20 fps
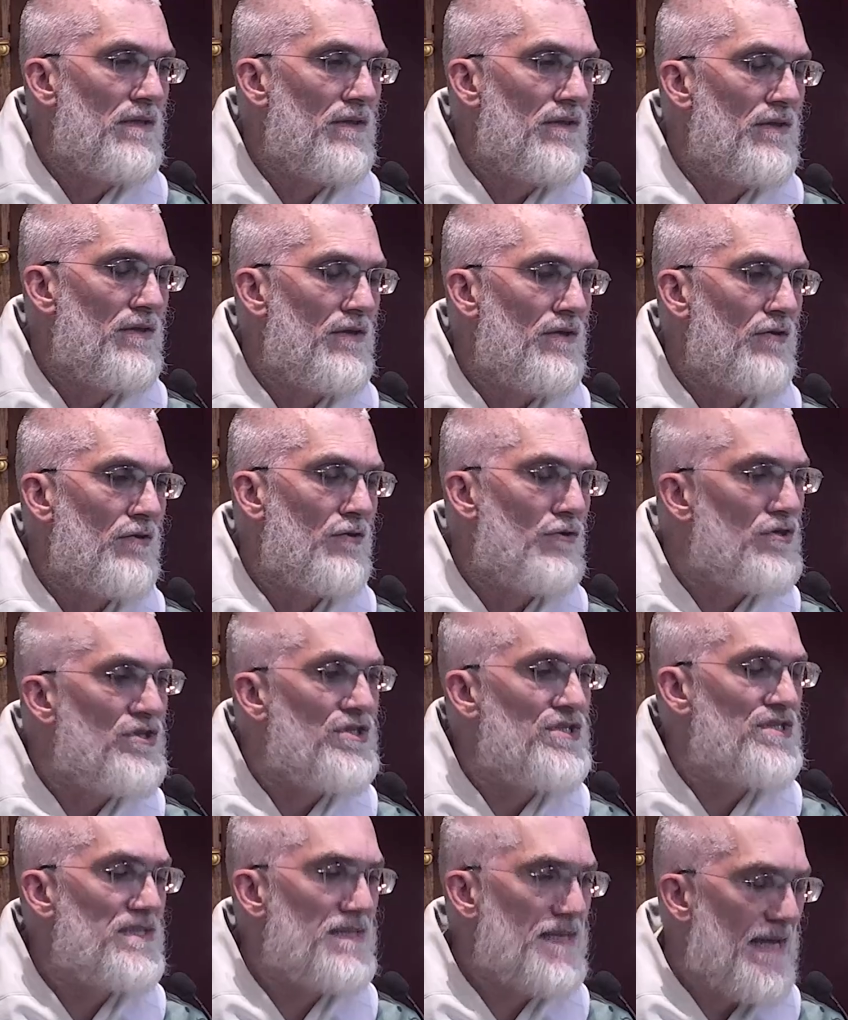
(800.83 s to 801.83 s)
their good
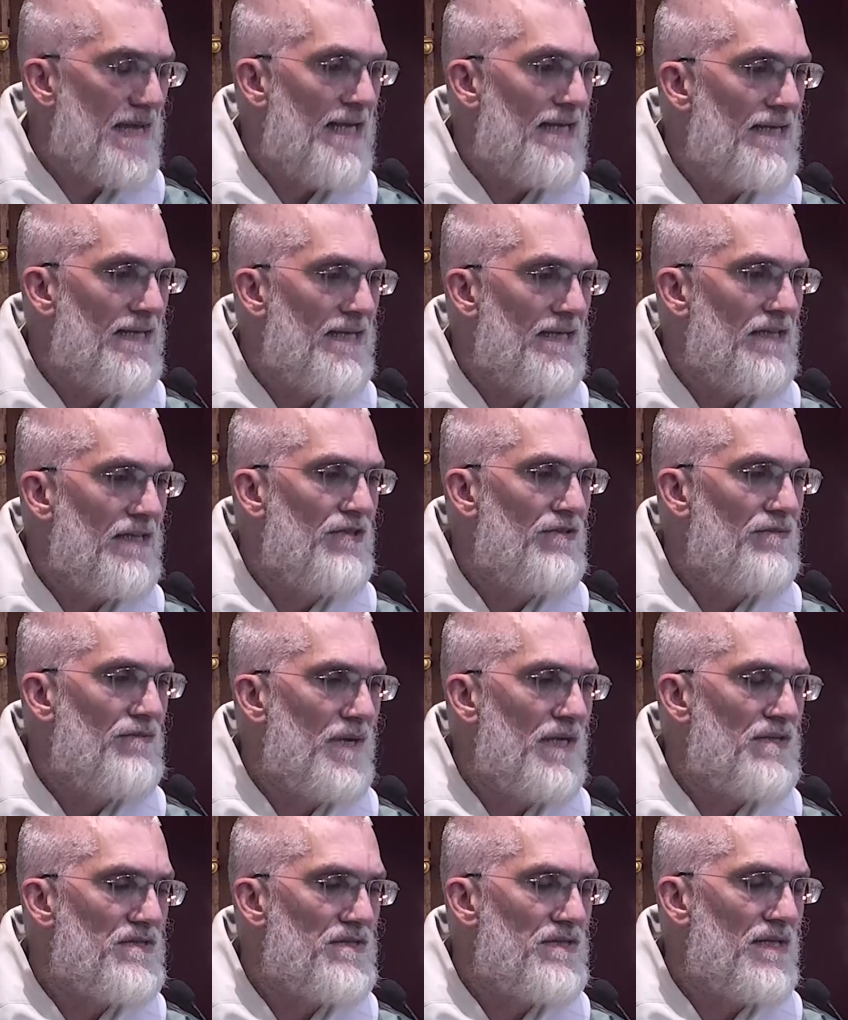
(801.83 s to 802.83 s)
standing, you
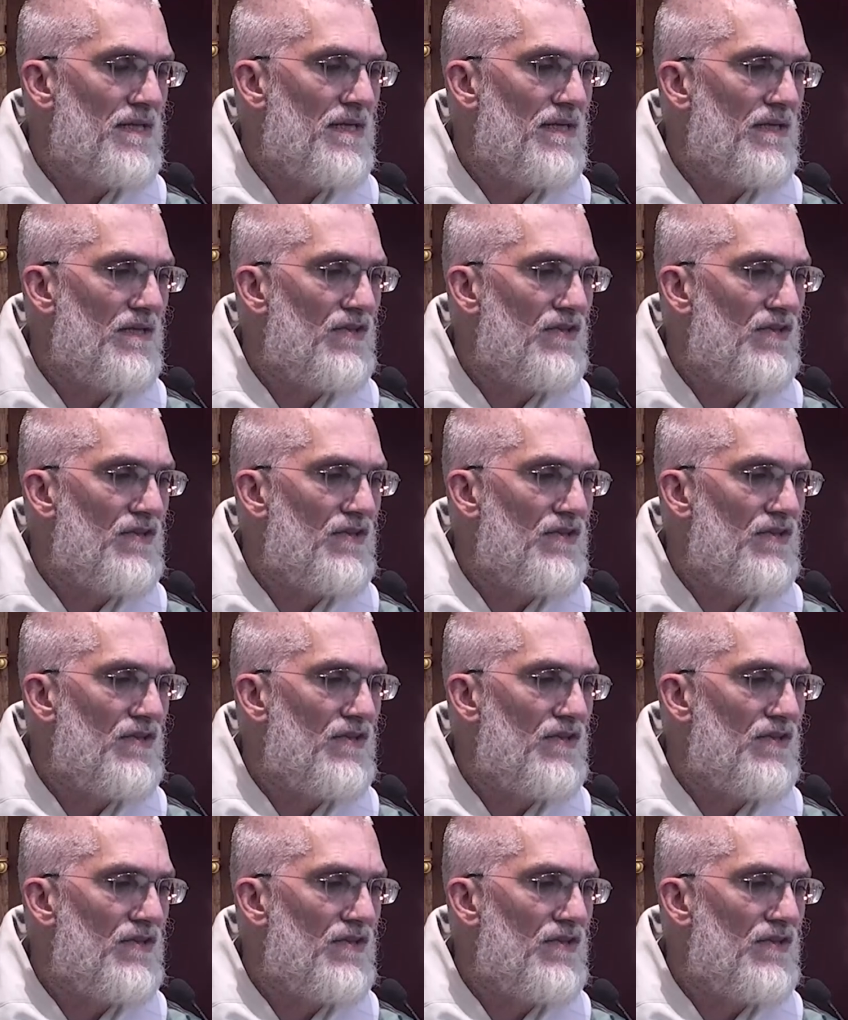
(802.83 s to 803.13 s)
might say,